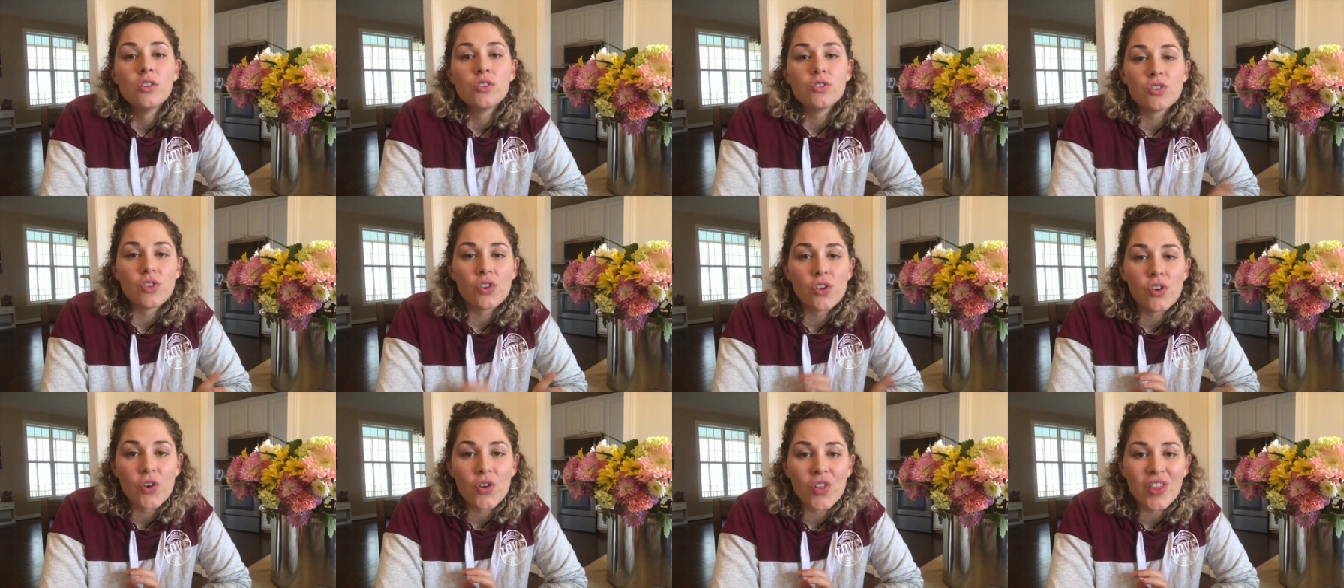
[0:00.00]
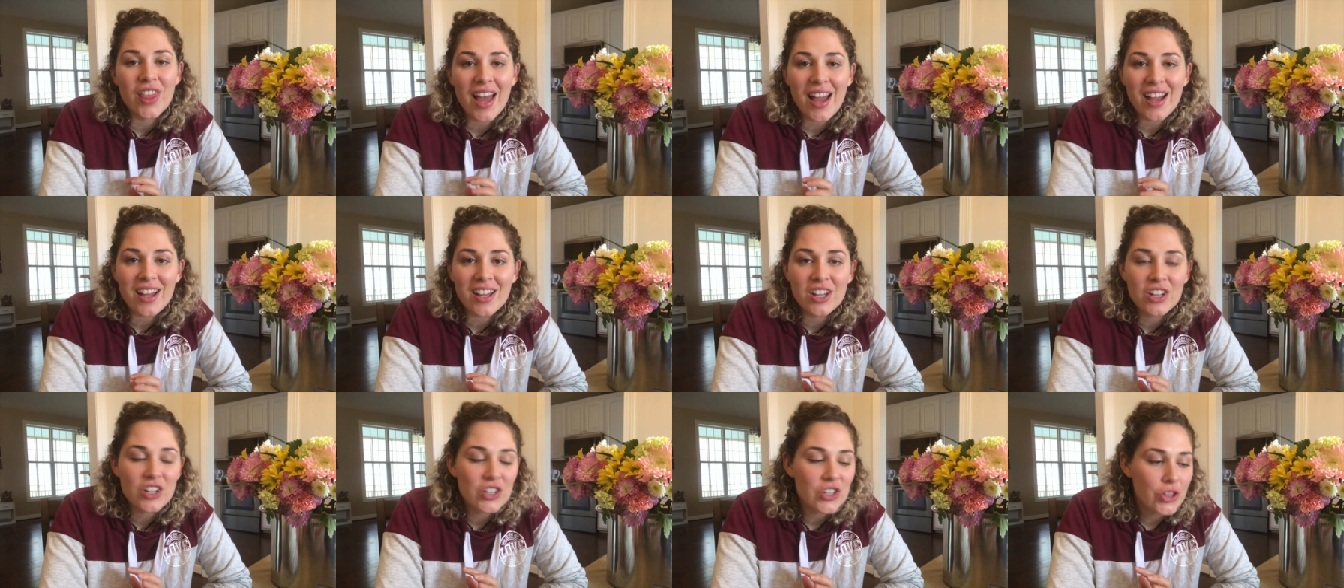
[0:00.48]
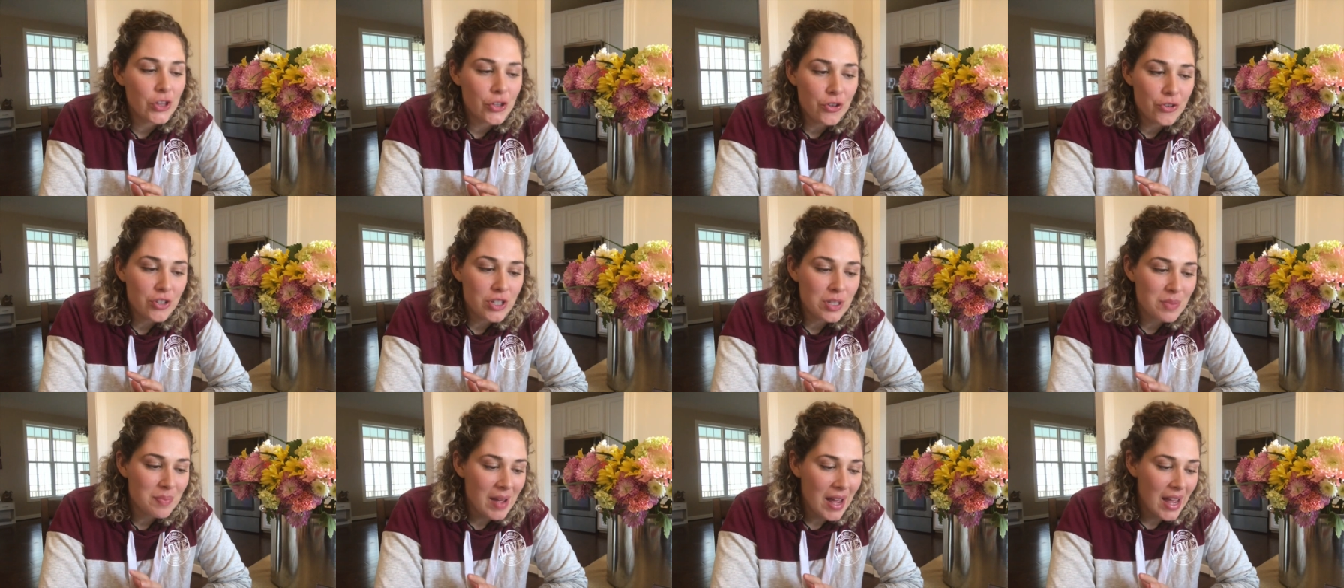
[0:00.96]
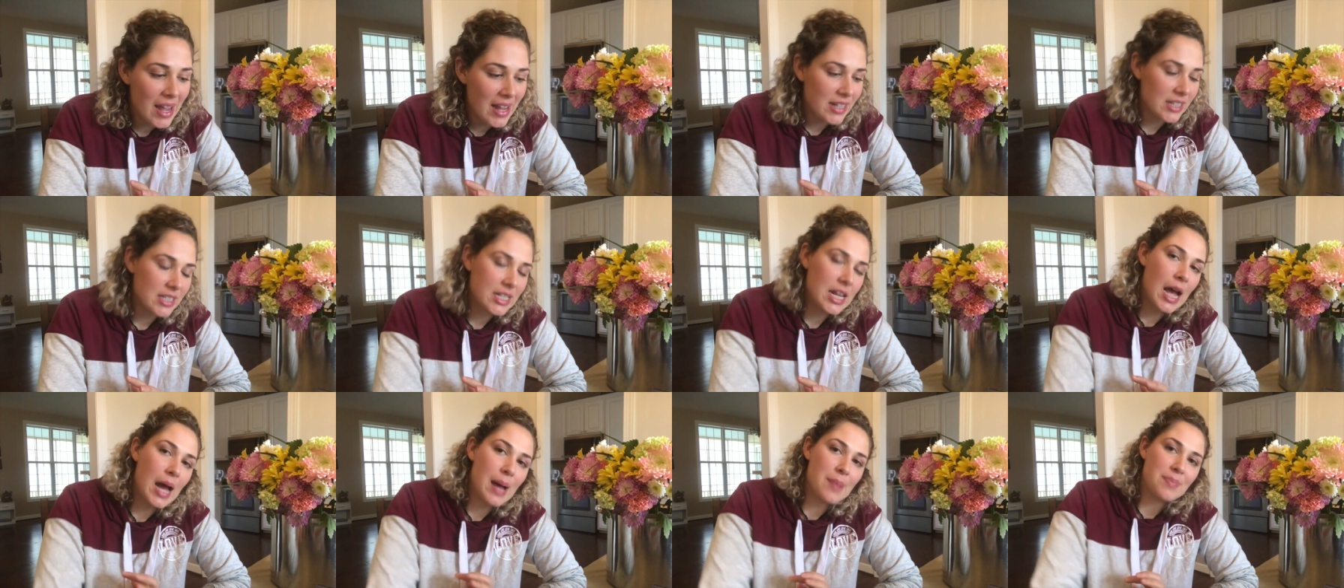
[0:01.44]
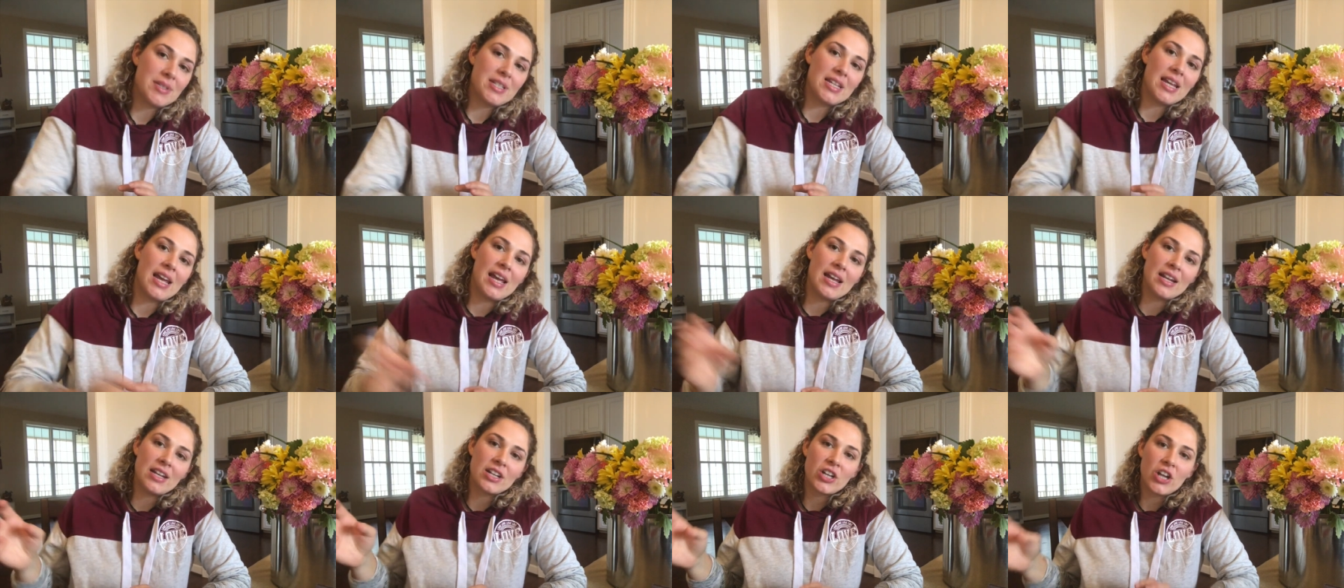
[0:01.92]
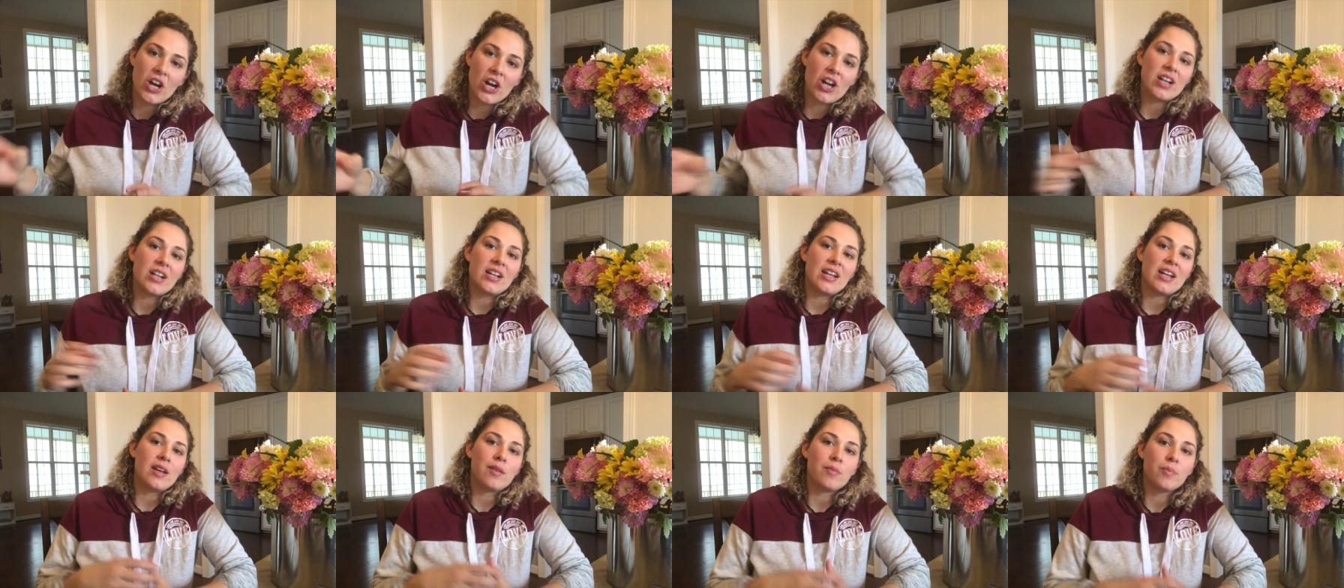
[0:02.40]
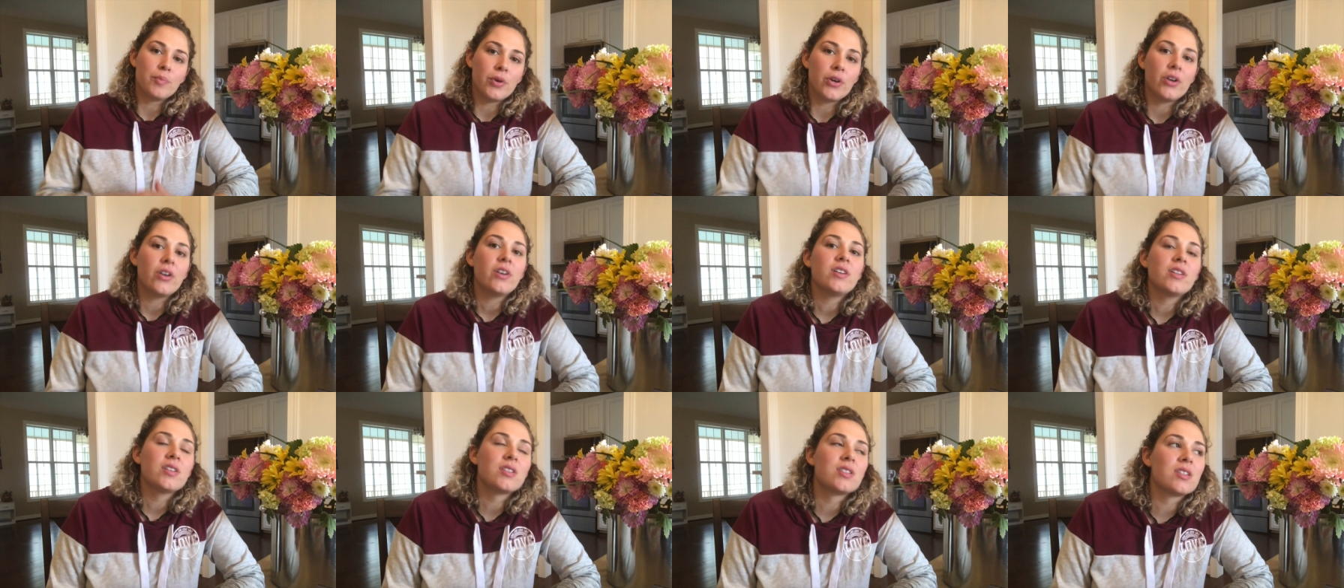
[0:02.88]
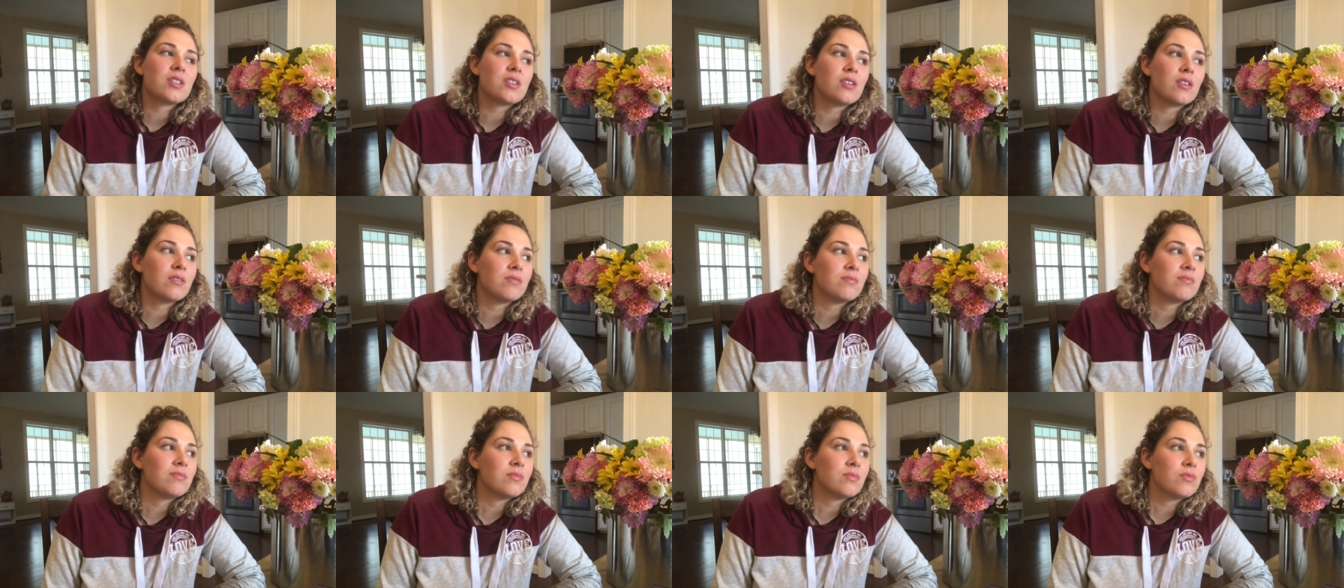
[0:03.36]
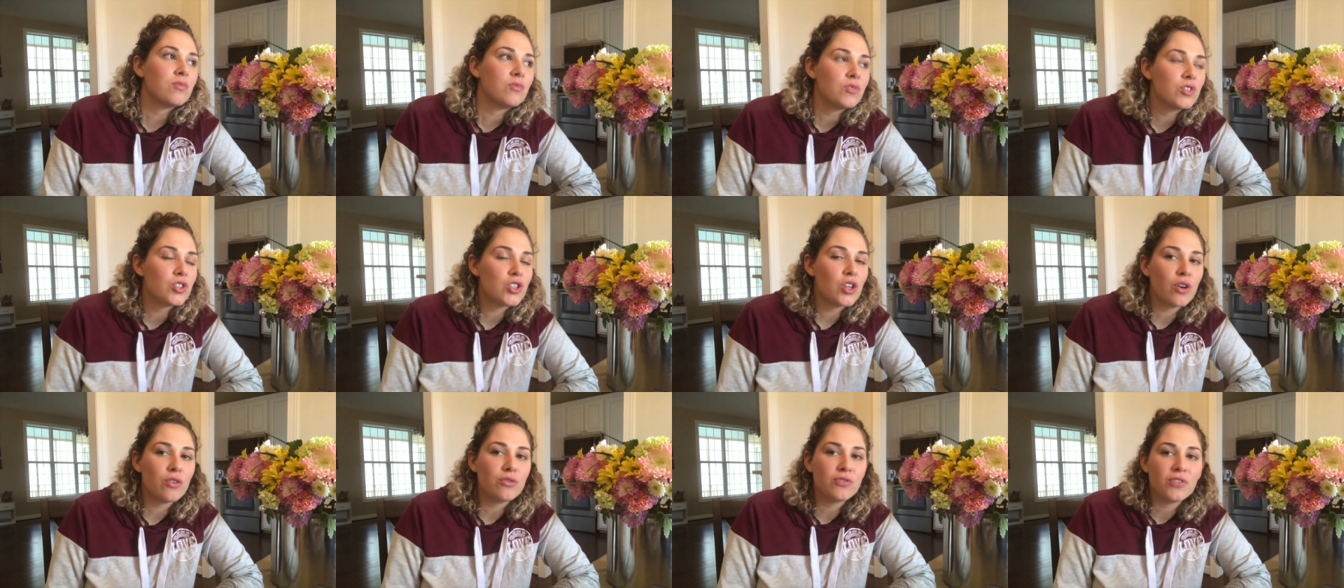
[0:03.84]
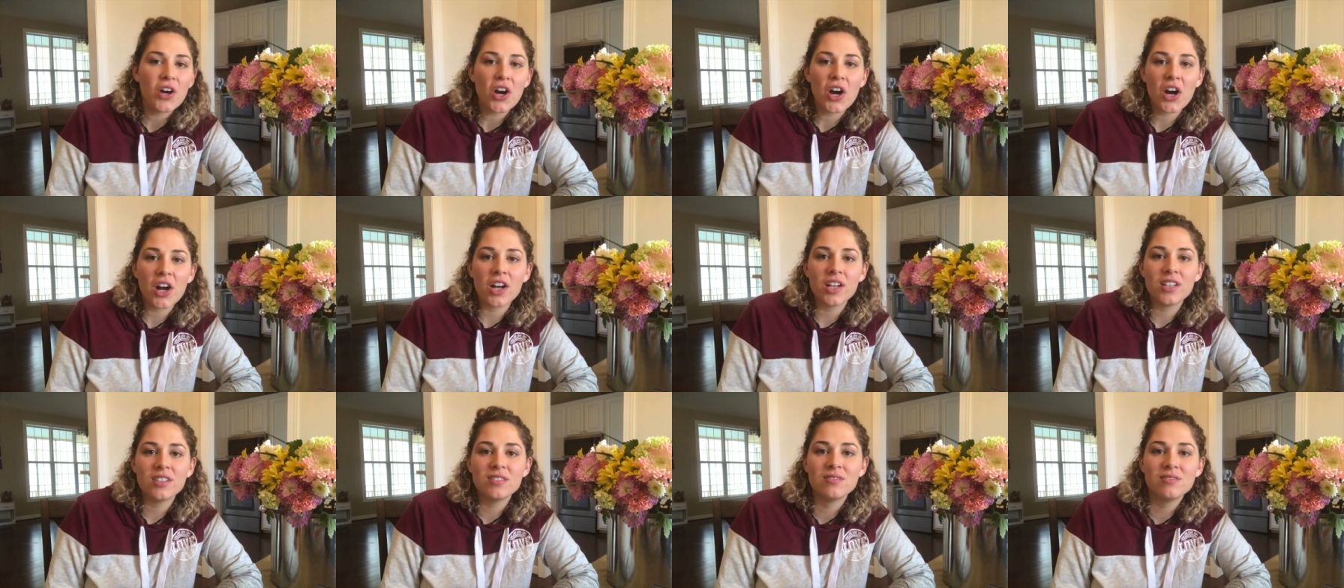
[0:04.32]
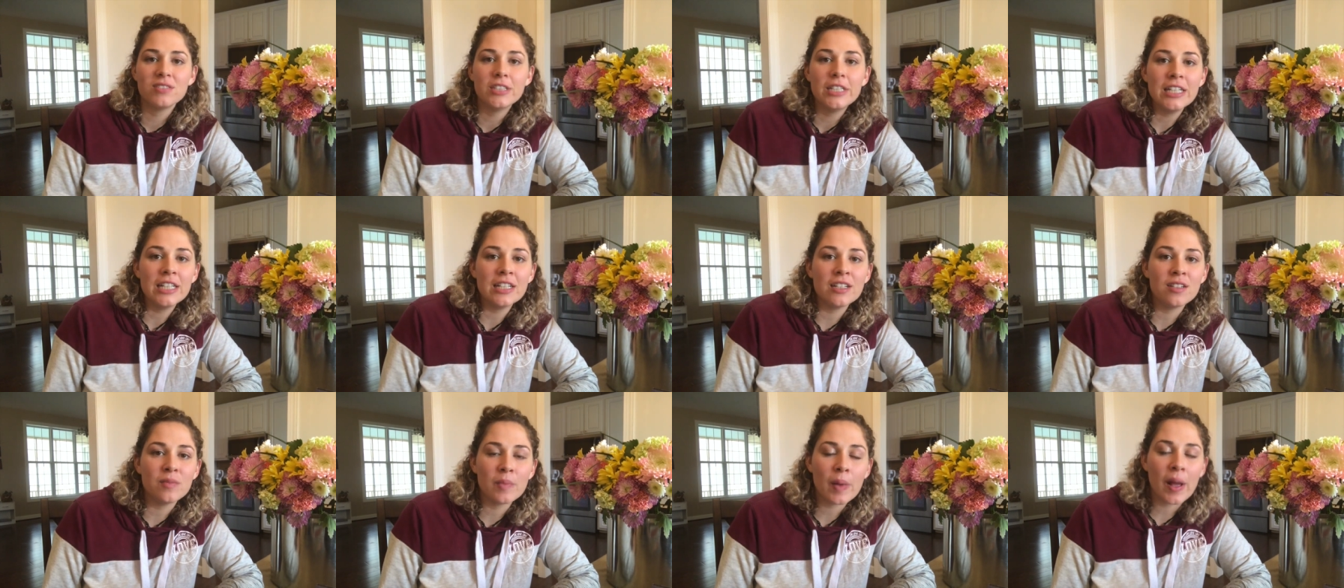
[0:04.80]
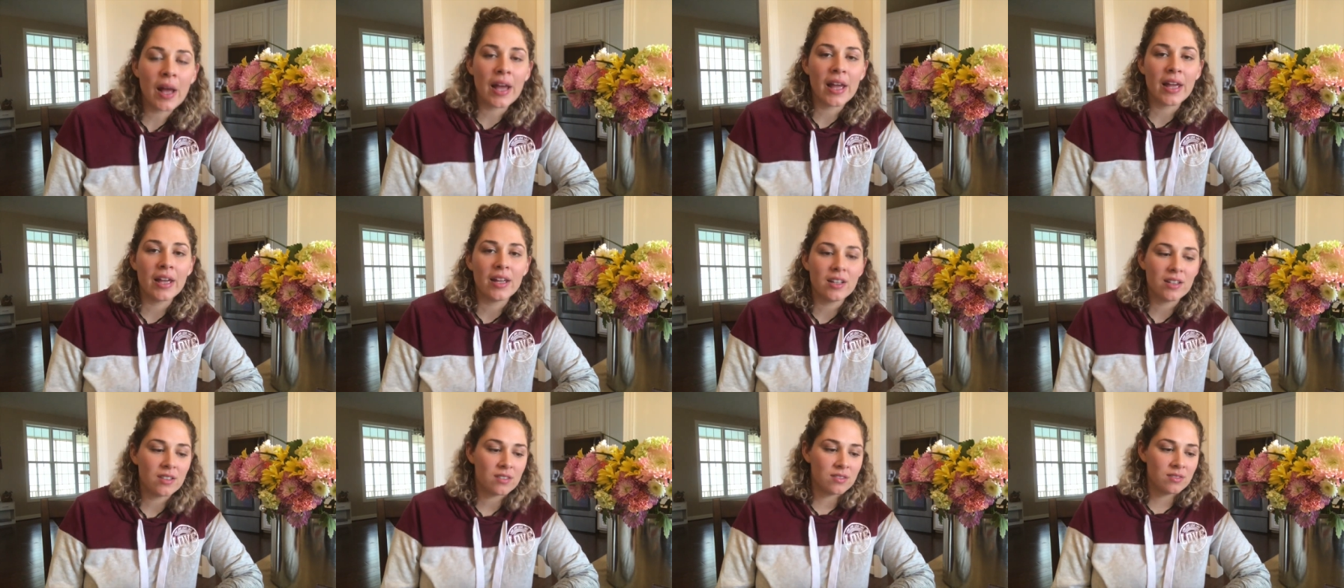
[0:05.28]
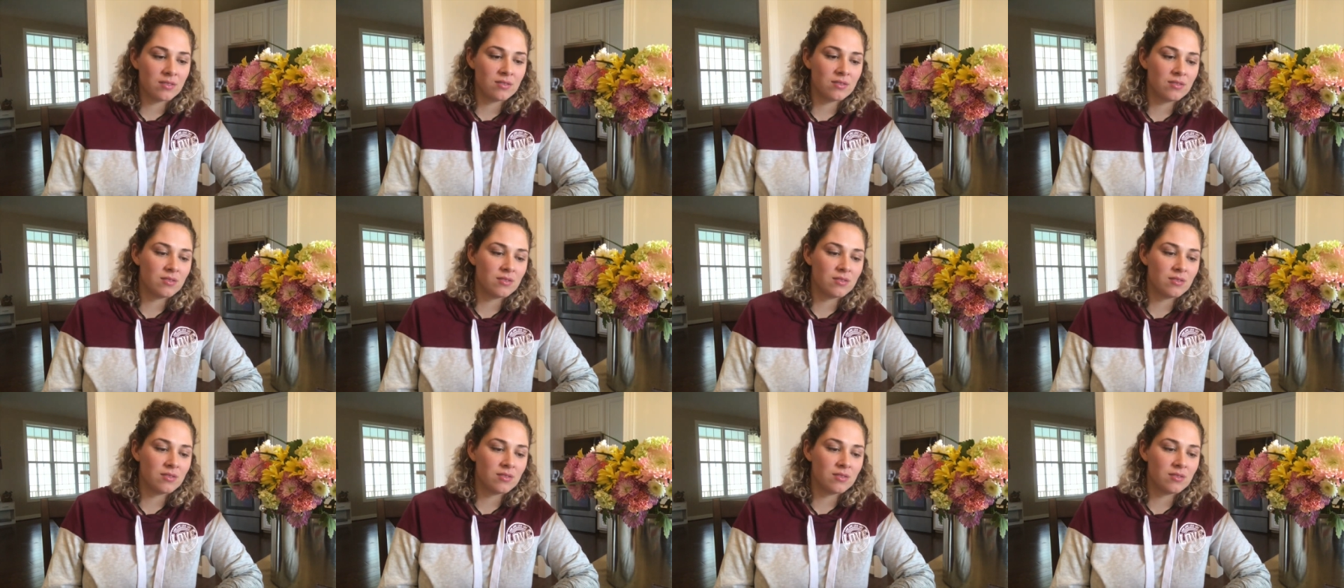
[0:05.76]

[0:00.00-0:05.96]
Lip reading: So that concludes my top 10 gardening books so far in my